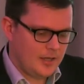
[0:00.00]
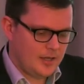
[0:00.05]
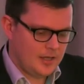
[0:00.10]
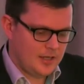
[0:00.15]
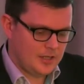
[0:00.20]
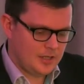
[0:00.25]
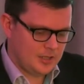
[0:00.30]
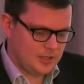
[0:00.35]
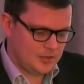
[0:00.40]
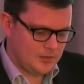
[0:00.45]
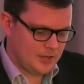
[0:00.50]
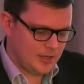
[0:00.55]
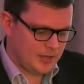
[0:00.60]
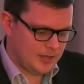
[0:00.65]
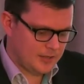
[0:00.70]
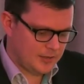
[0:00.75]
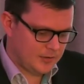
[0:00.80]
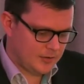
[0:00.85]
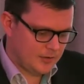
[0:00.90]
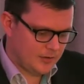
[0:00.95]
in the
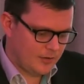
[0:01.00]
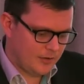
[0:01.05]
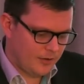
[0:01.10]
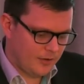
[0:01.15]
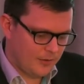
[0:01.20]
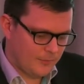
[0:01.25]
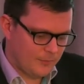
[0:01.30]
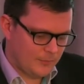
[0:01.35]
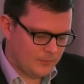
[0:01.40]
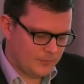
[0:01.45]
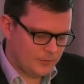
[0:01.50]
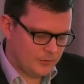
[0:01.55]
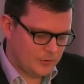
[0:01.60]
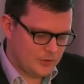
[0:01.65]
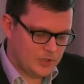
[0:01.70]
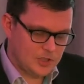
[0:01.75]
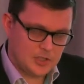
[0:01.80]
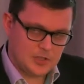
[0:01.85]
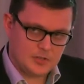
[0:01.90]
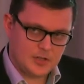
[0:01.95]
UK
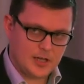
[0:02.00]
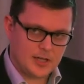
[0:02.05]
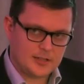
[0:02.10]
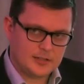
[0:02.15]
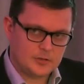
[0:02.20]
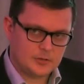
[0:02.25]
under UK